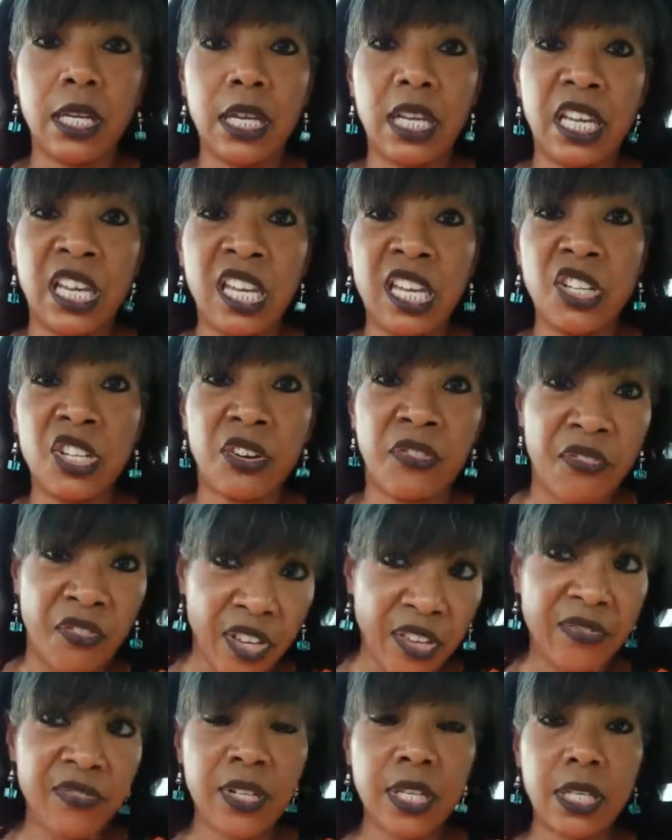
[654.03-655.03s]
in your
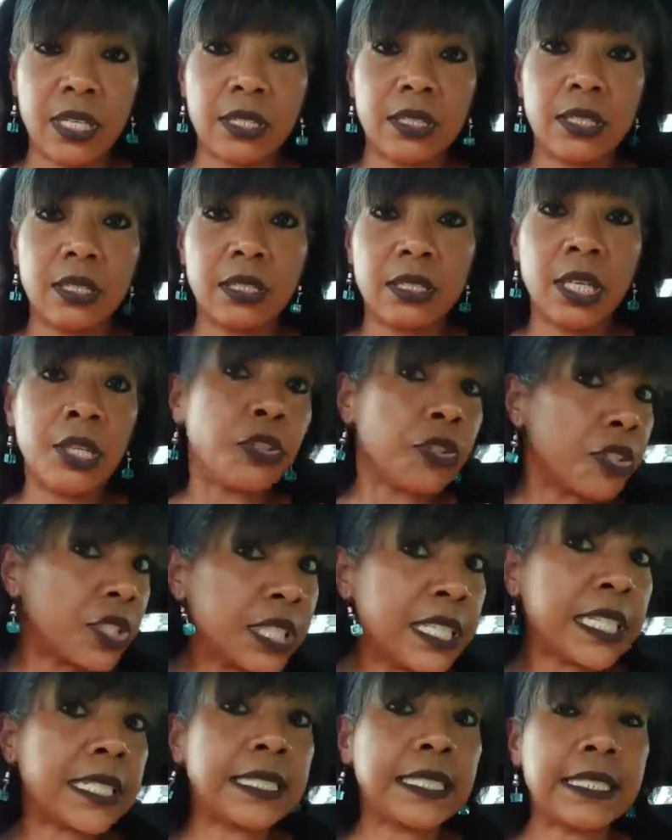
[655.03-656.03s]
50s, in your
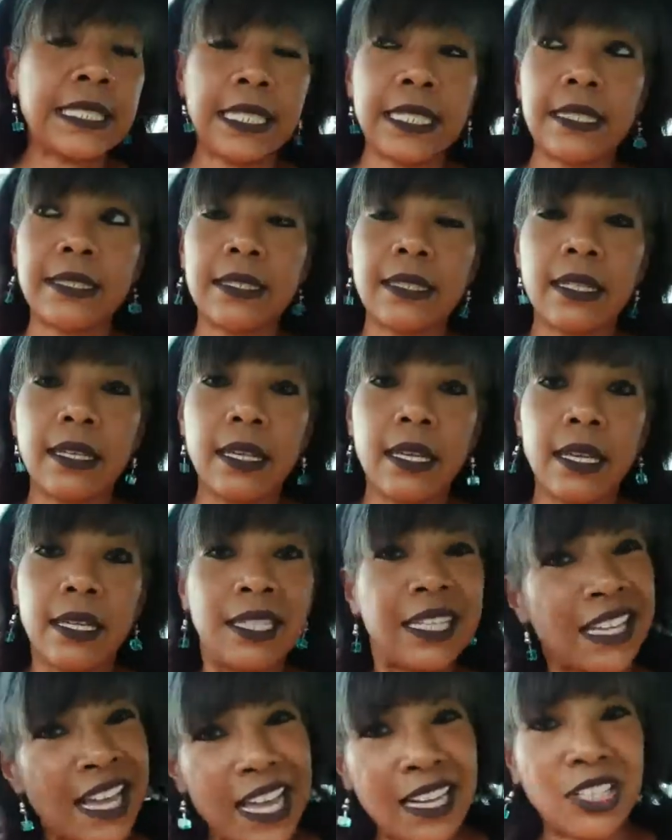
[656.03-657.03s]
60s,
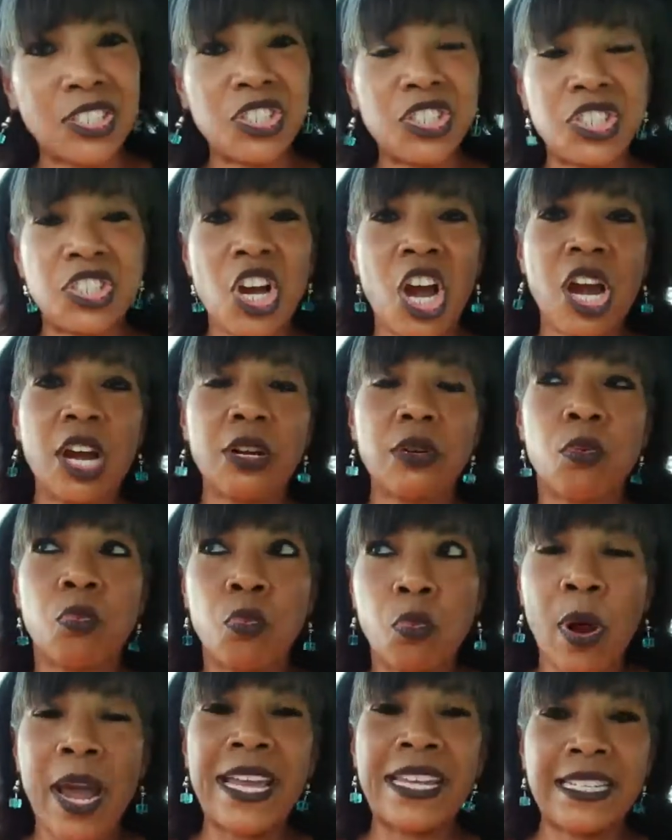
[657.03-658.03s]
you got to start
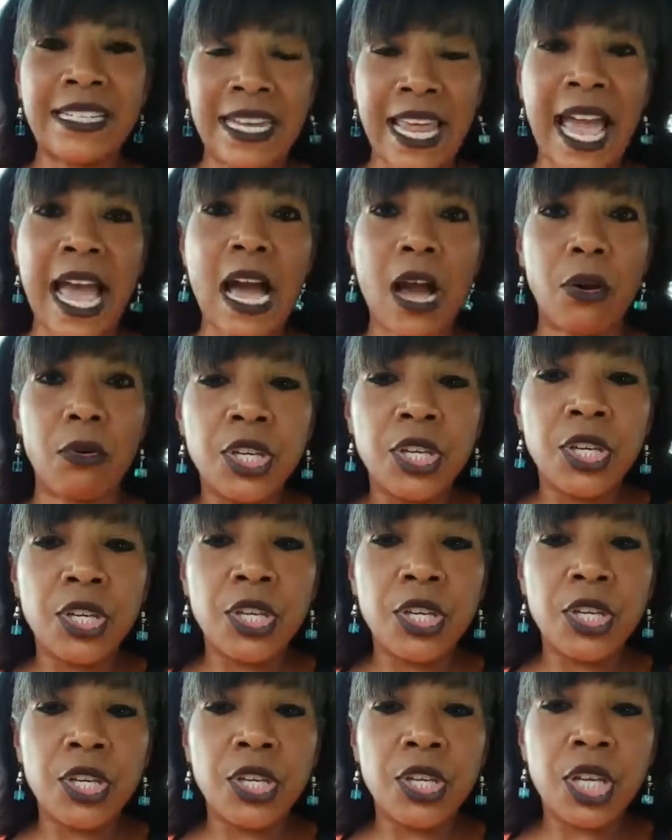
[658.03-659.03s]
right now.
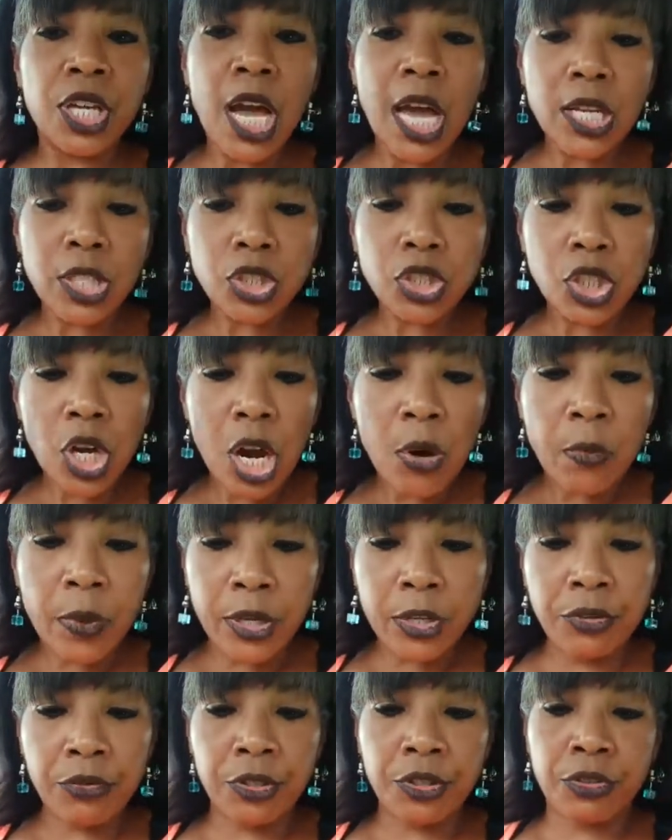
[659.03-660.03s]
You got to start
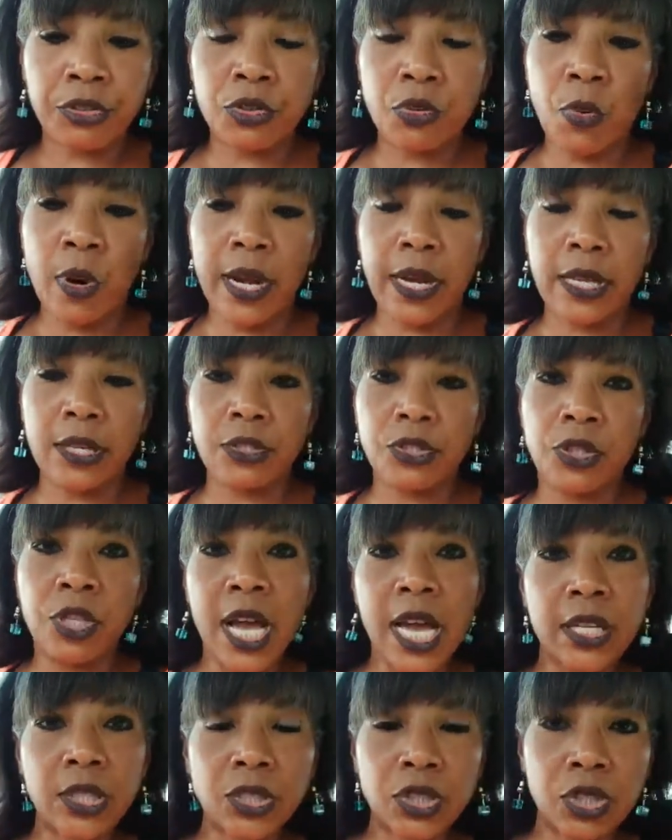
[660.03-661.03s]
when you're in your 20s. You
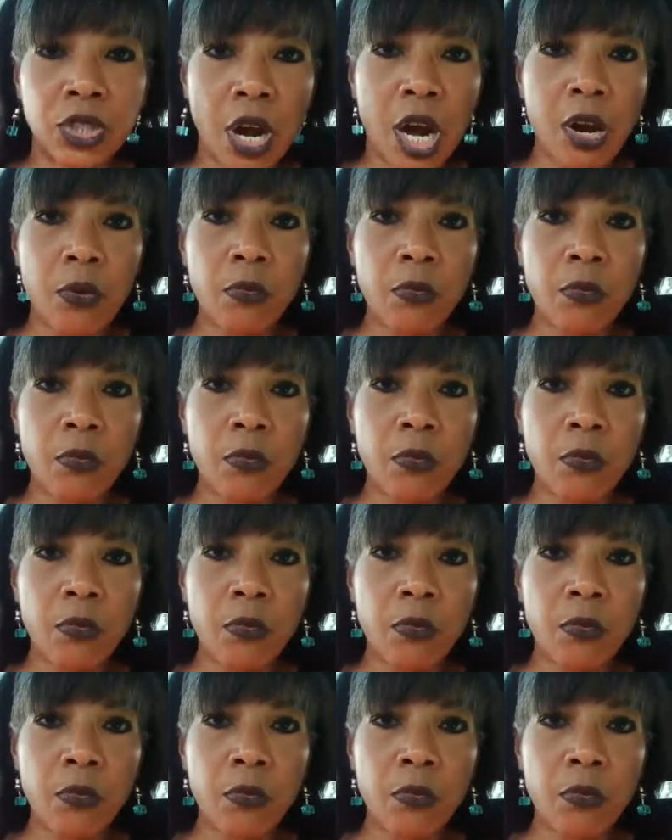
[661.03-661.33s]
got to start